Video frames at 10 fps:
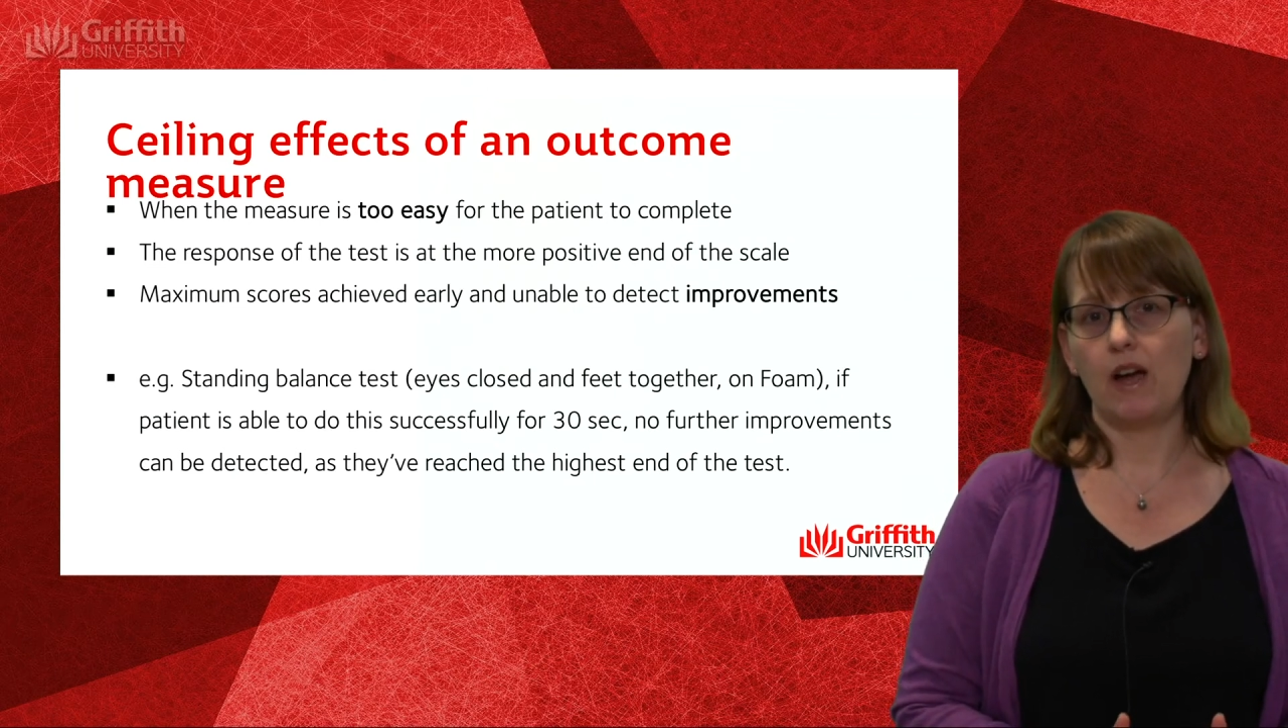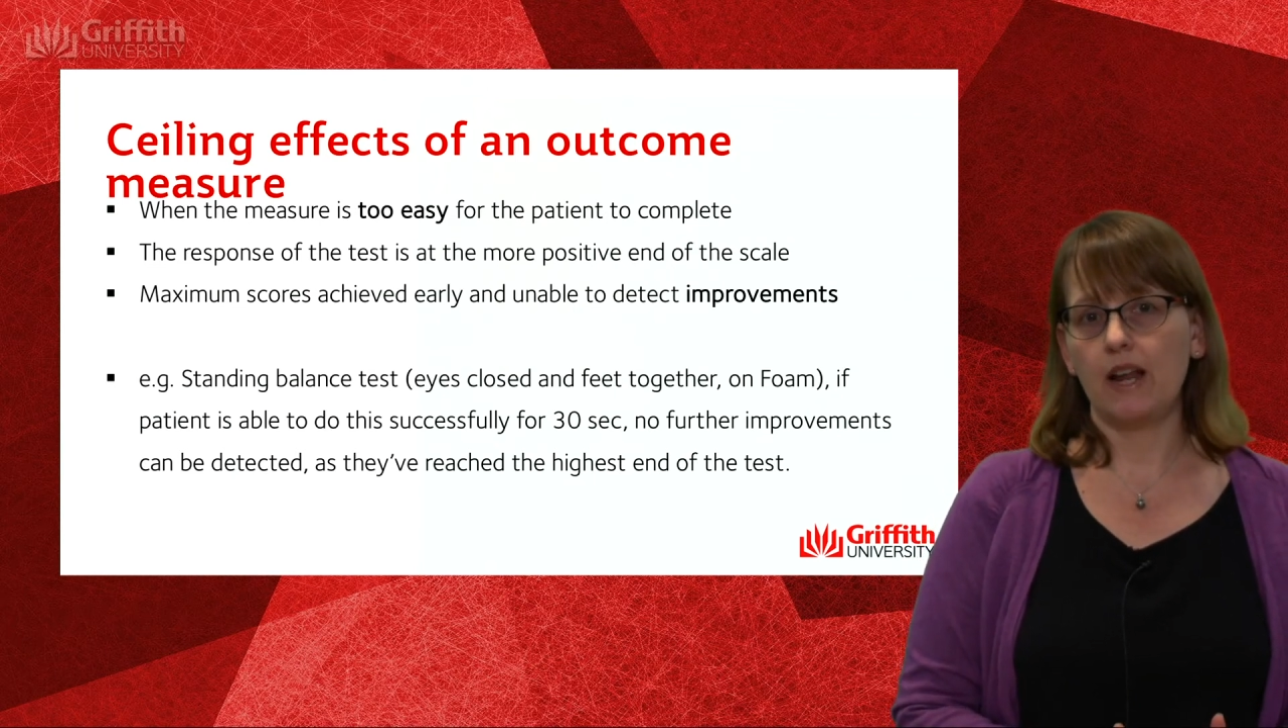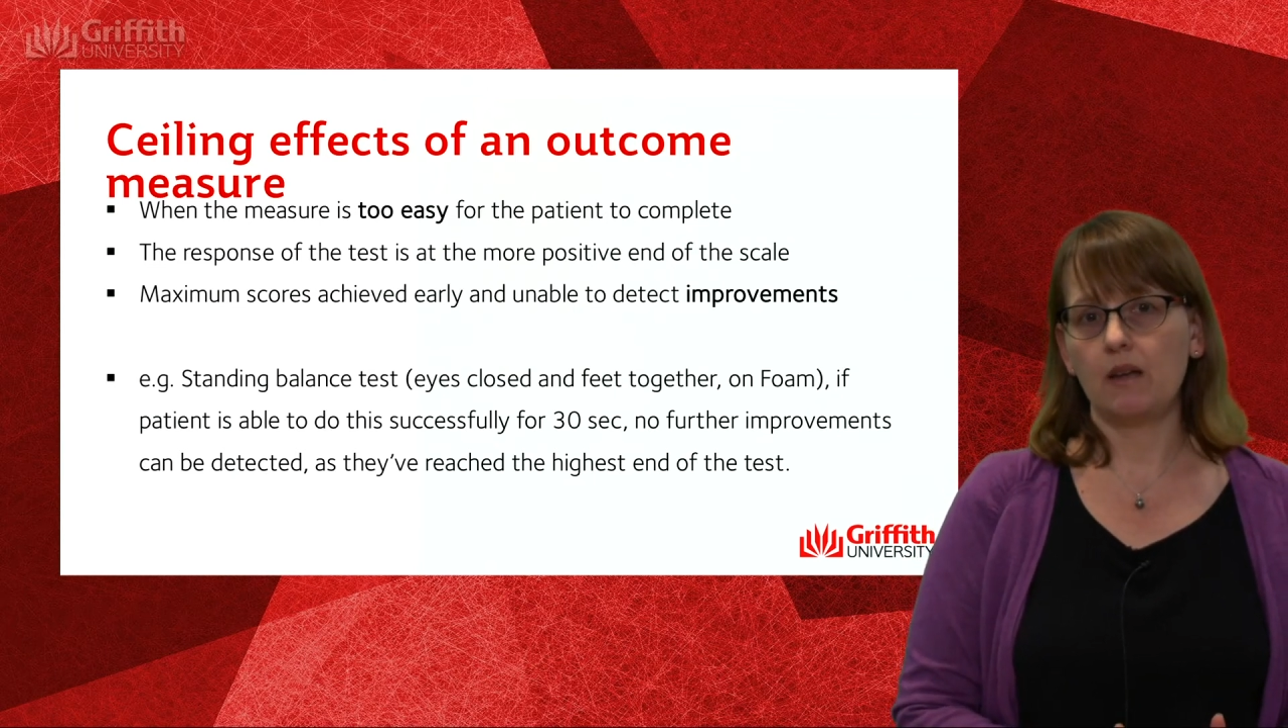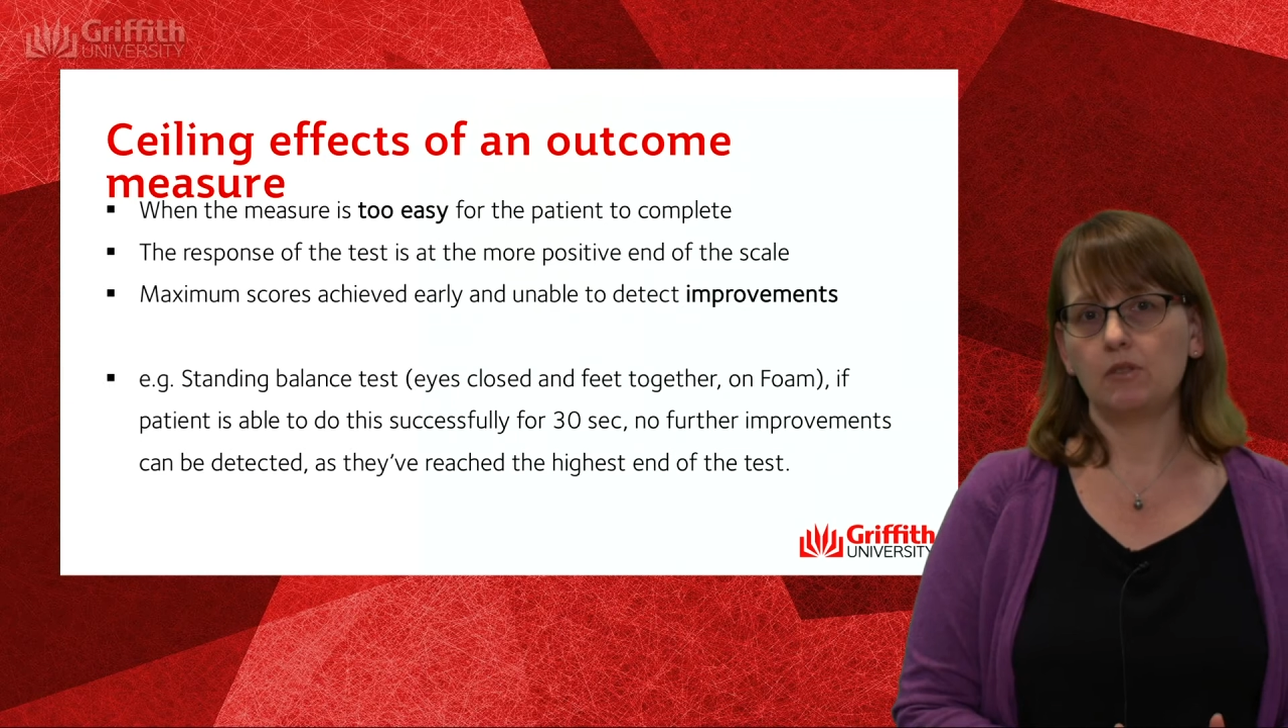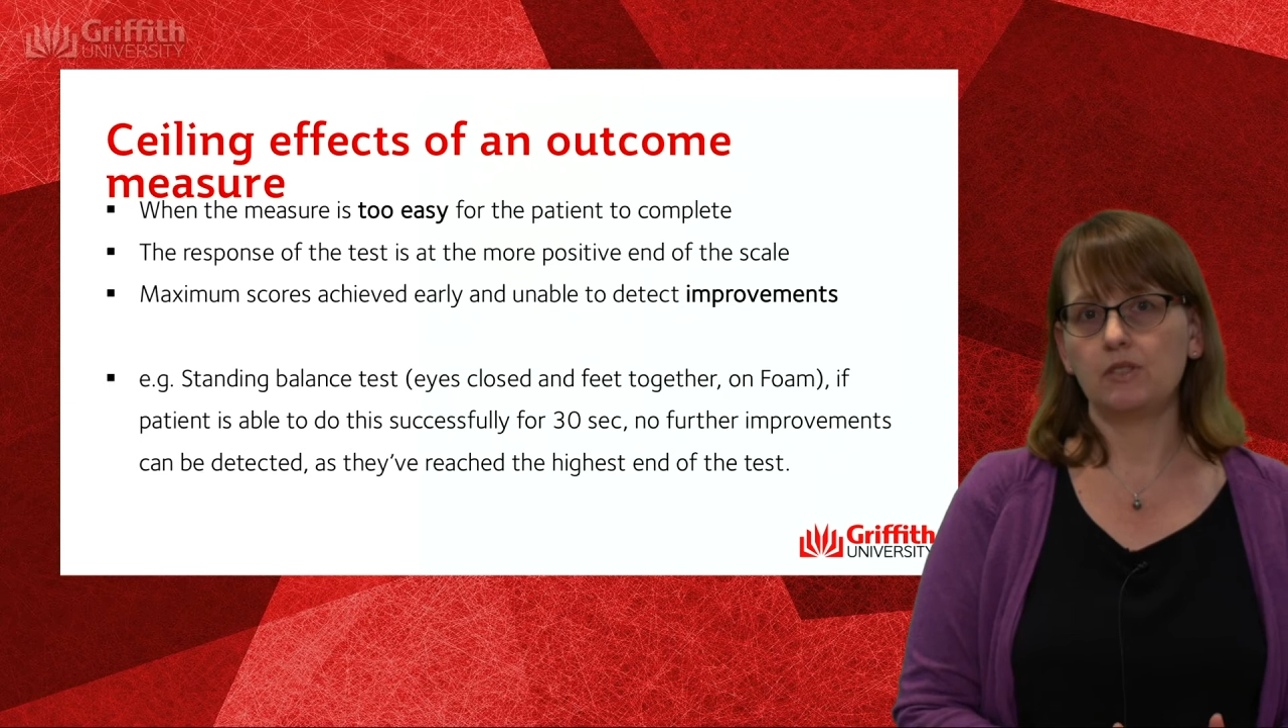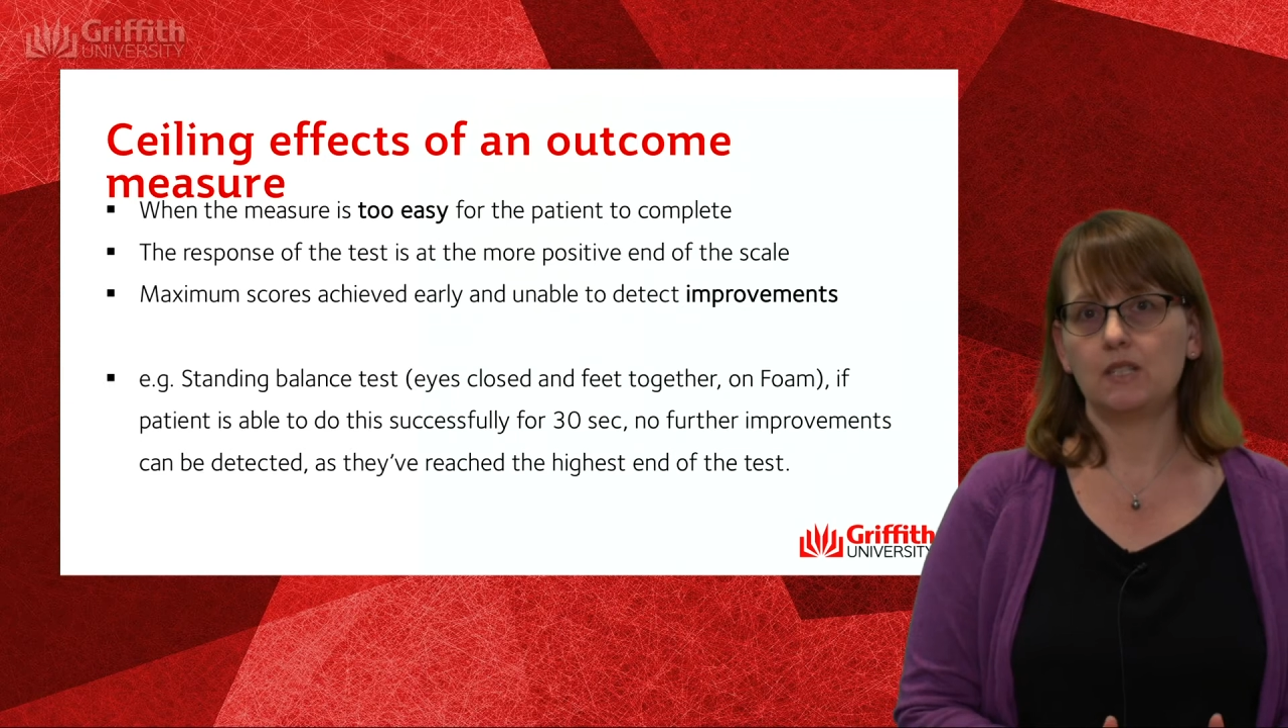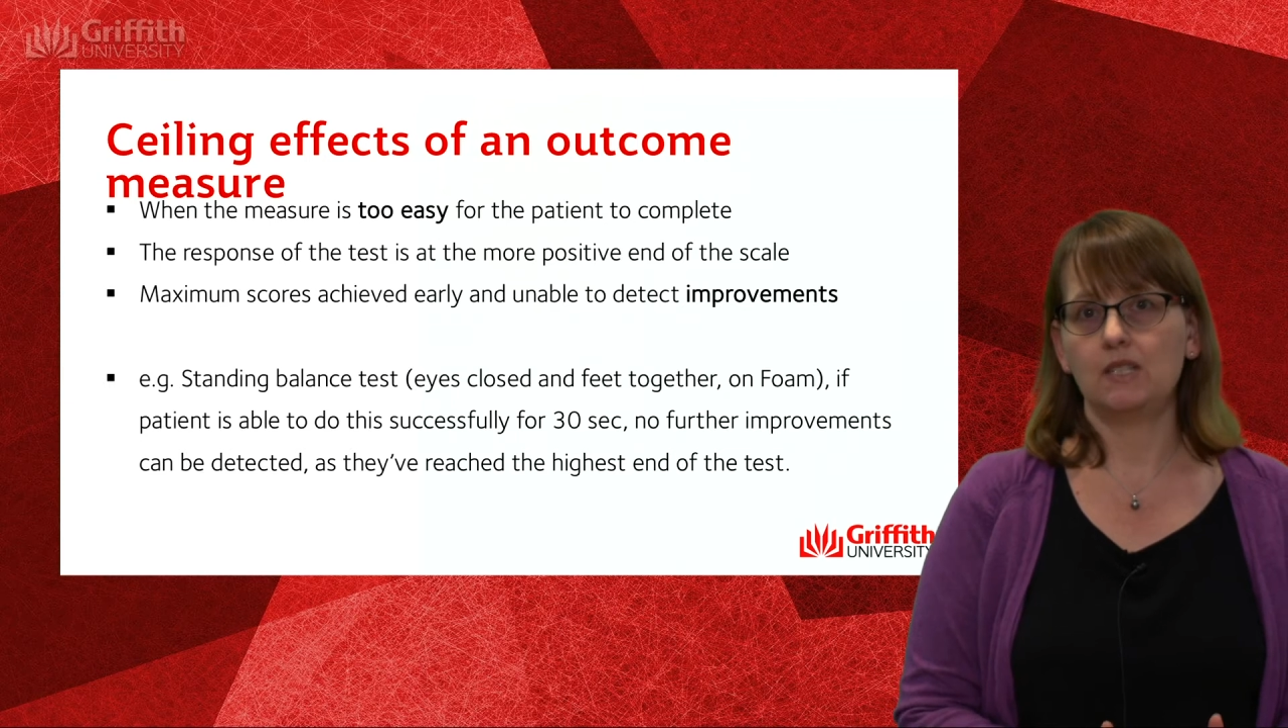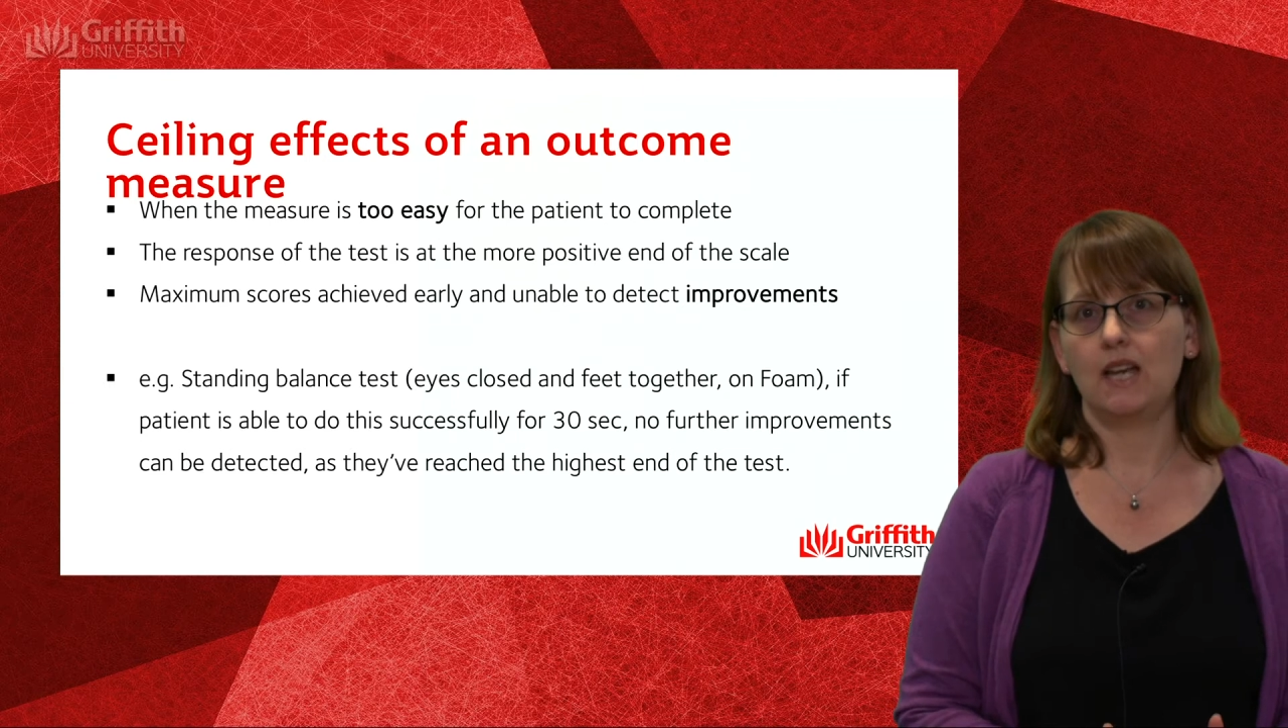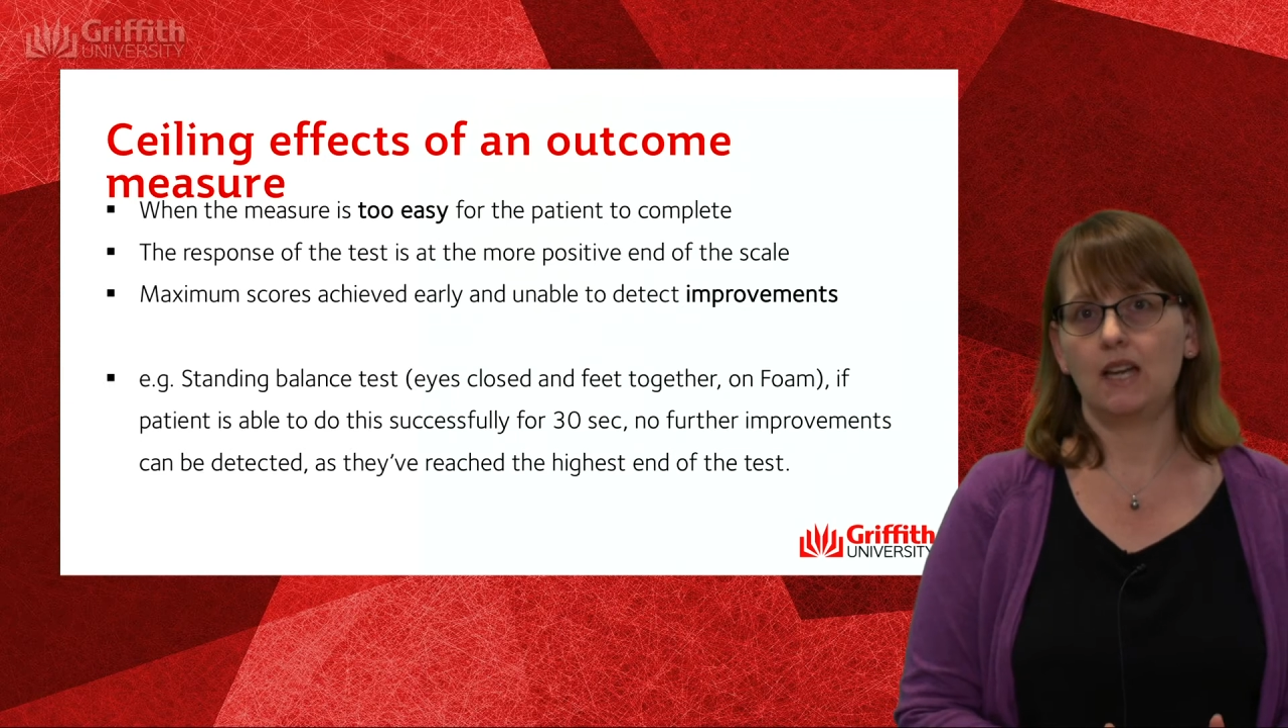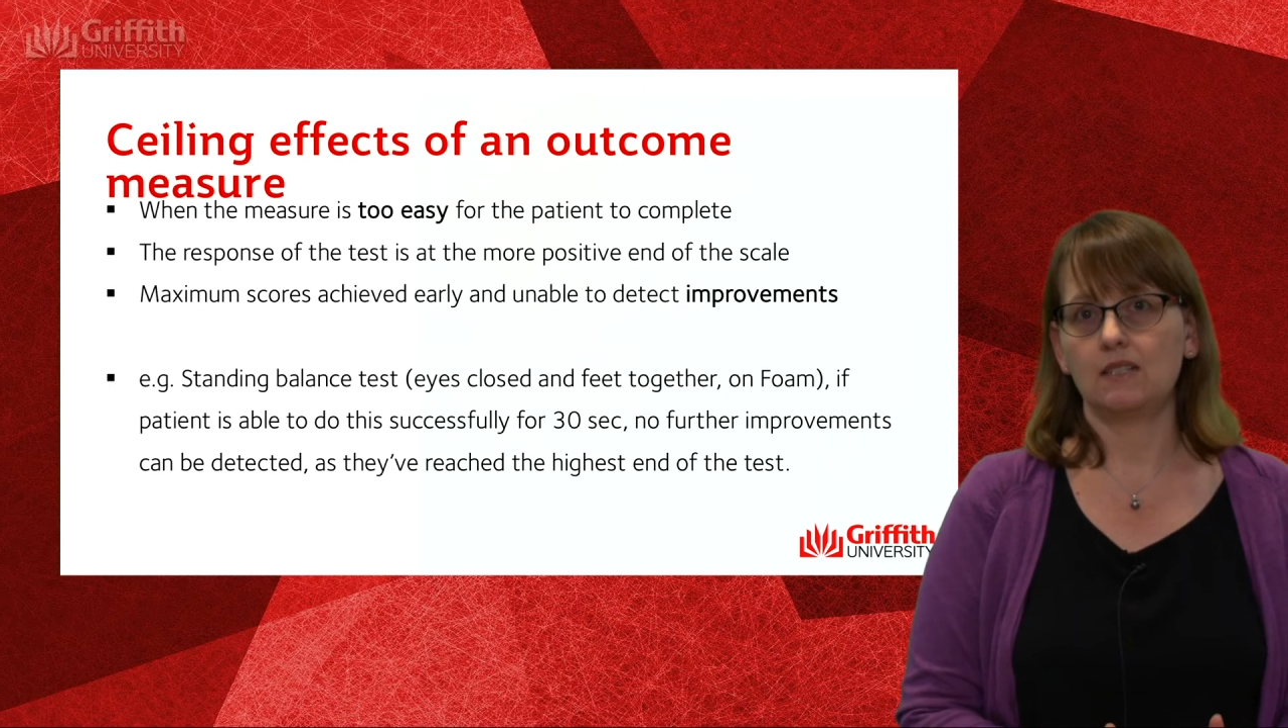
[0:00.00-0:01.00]
unable to
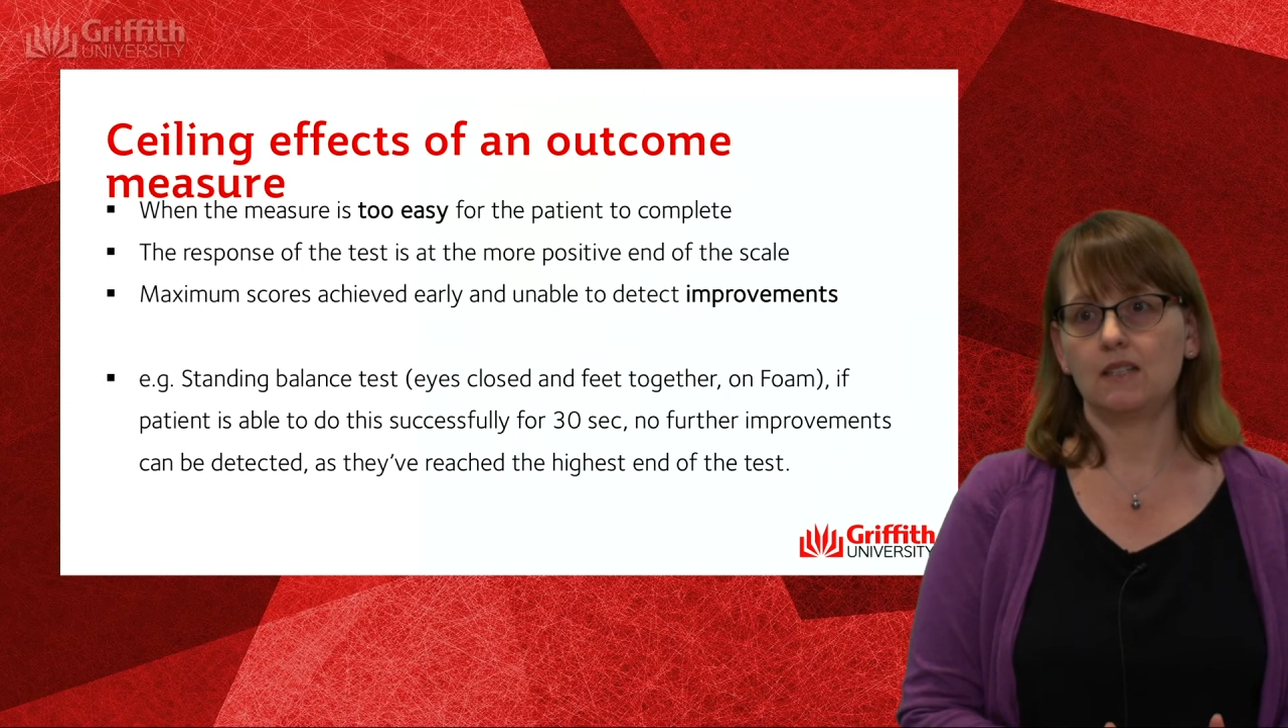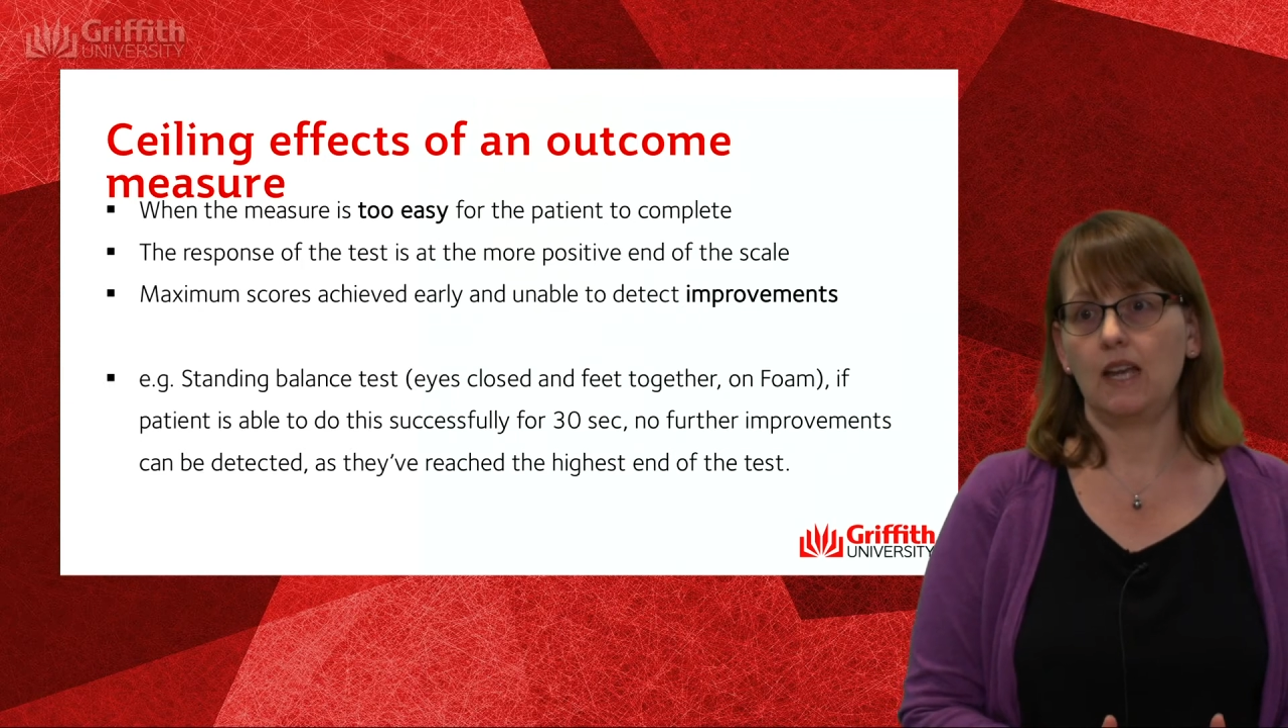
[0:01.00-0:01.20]
detect